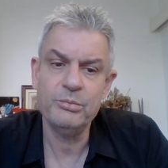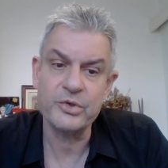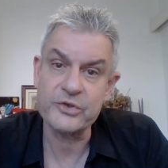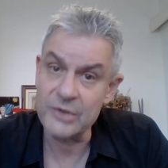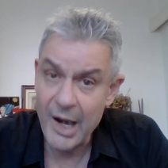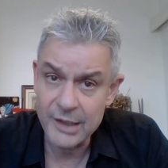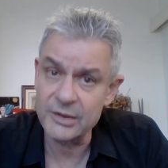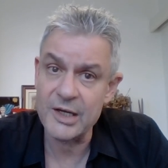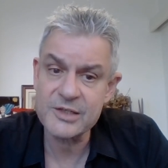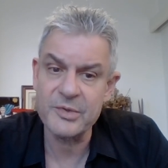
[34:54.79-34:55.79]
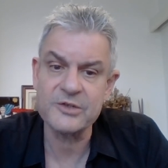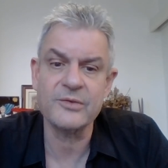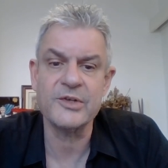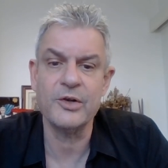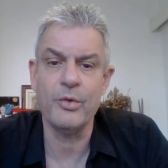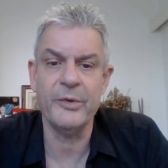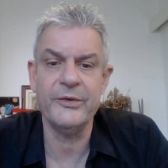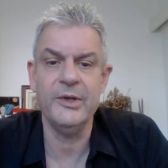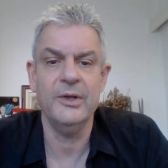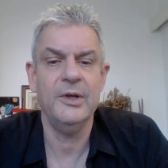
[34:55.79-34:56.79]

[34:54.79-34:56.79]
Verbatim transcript: personality aspects of psychopathy,